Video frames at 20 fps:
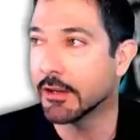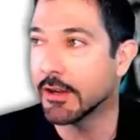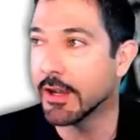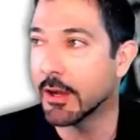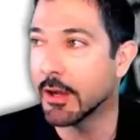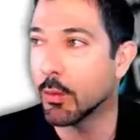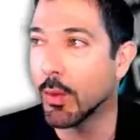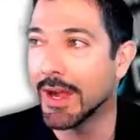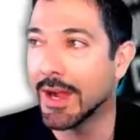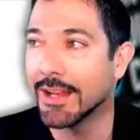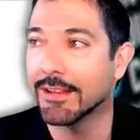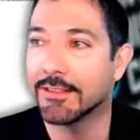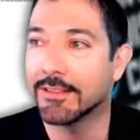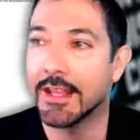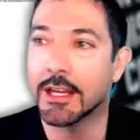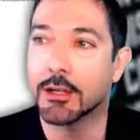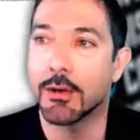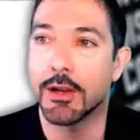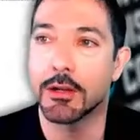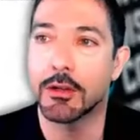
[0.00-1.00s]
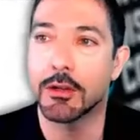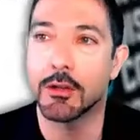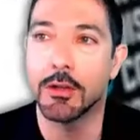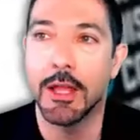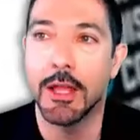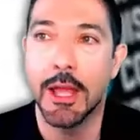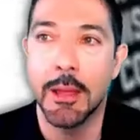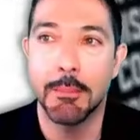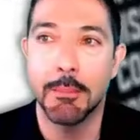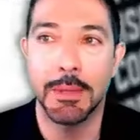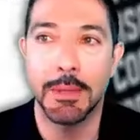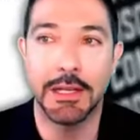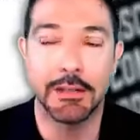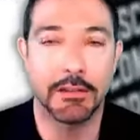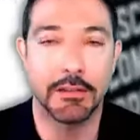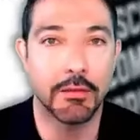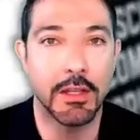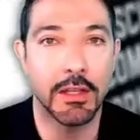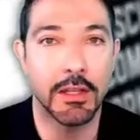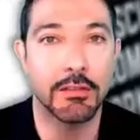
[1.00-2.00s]
Now, why is that critical? Because
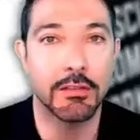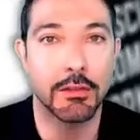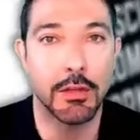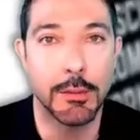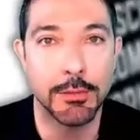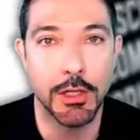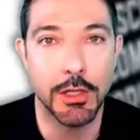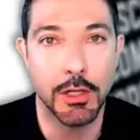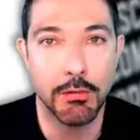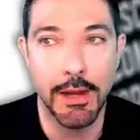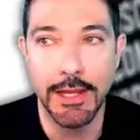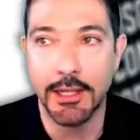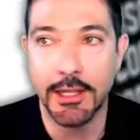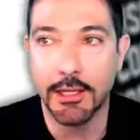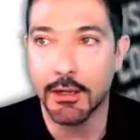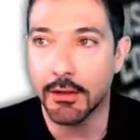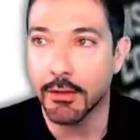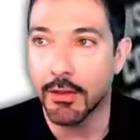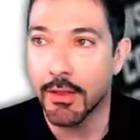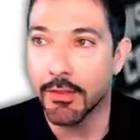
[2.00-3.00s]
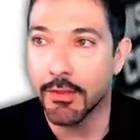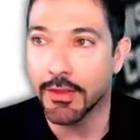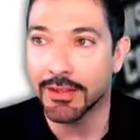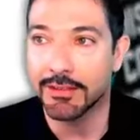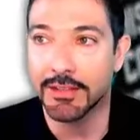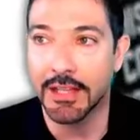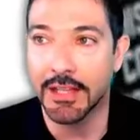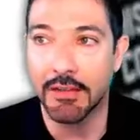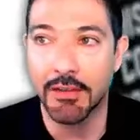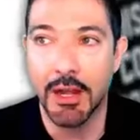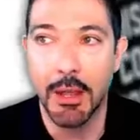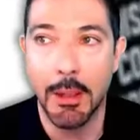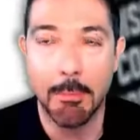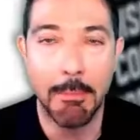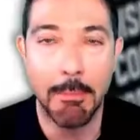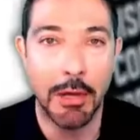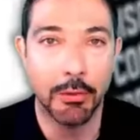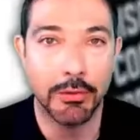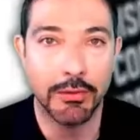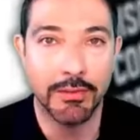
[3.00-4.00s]
of this scripture right here, the 7
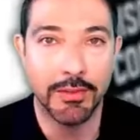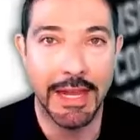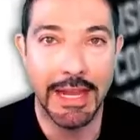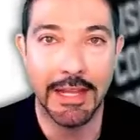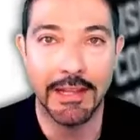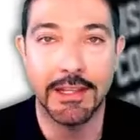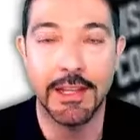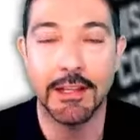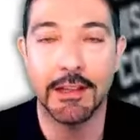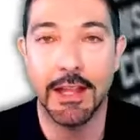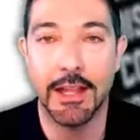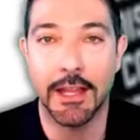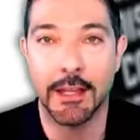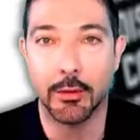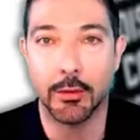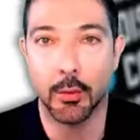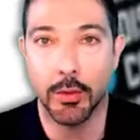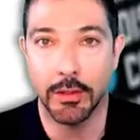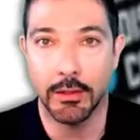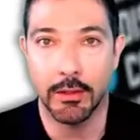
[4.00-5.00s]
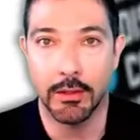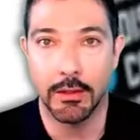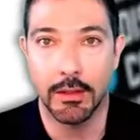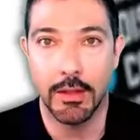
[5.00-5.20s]
mountains and the elect one.